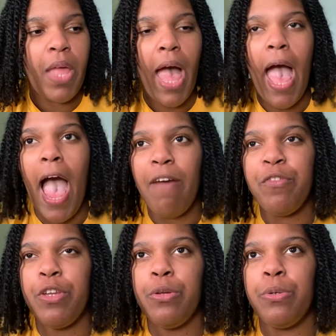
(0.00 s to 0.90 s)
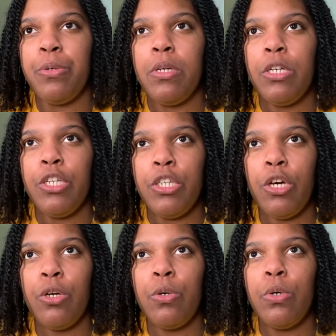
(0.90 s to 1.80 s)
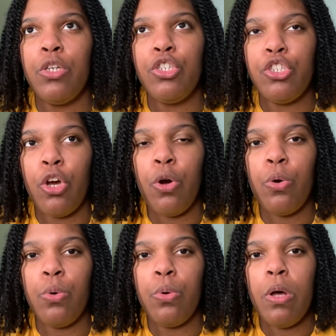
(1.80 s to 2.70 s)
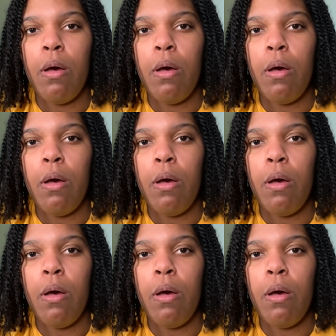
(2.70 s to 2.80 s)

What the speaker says: I have to, show